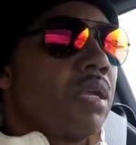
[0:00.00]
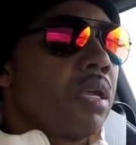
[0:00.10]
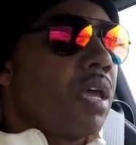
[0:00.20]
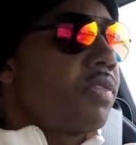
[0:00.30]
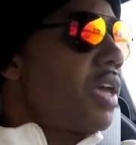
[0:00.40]

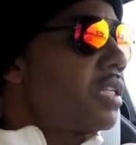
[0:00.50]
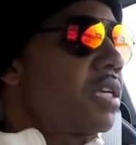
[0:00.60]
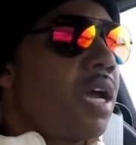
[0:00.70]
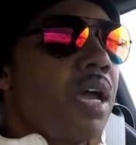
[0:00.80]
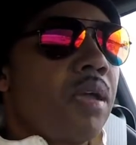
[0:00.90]
At that
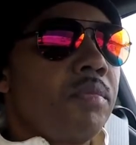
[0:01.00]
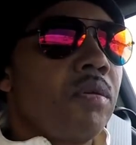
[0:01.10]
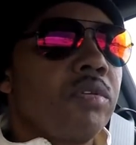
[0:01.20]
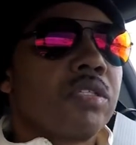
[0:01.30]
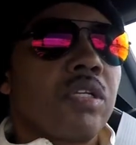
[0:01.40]
time, it
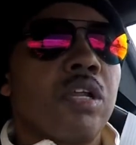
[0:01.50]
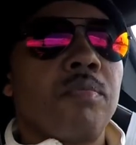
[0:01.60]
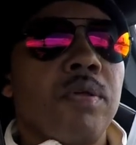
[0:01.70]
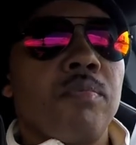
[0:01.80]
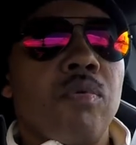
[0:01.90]
was a little
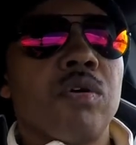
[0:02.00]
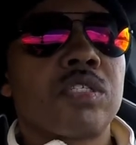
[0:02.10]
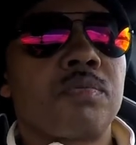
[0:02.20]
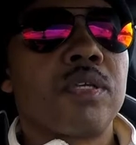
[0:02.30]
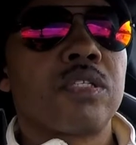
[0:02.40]
bit more
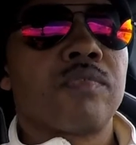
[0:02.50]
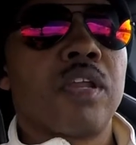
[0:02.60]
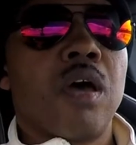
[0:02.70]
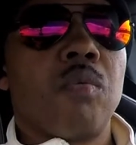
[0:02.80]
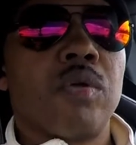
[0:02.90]
expensive than
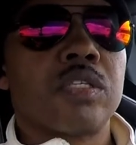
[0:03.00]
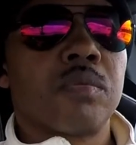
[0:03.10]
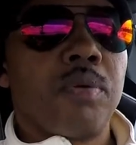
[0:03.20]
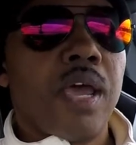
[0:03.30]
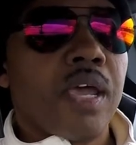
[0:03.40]
I wanted to
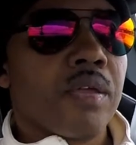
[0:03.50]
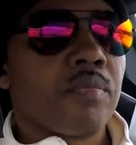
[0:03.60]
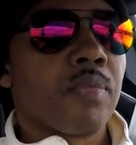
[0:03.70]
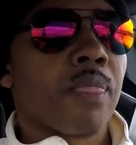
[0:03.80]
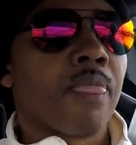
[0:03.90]
pay
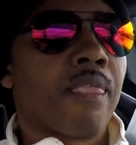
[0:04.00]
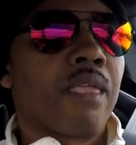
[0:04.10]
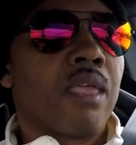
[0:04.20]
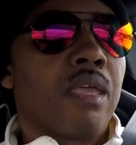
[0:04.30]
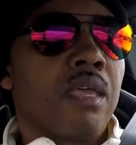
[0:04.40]

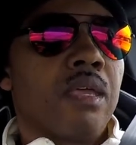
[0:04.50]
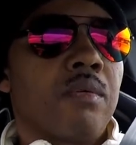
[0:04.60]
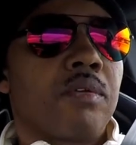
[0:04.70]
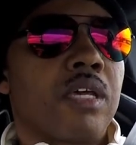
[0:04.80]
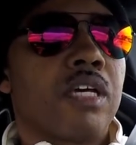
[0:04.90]

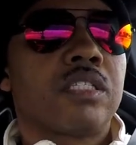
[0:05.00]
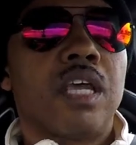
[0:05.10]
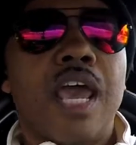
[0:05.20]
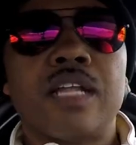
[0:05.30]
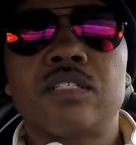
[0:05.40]
because it
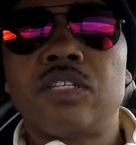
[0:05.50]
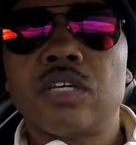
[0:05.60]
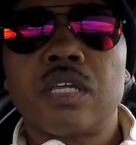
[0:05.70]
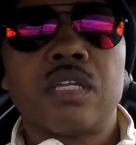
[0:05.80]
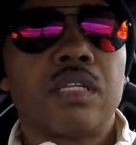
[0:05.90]
hadn't
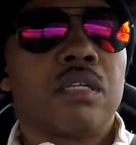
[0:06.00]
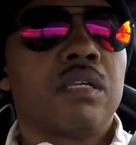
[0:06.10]
taken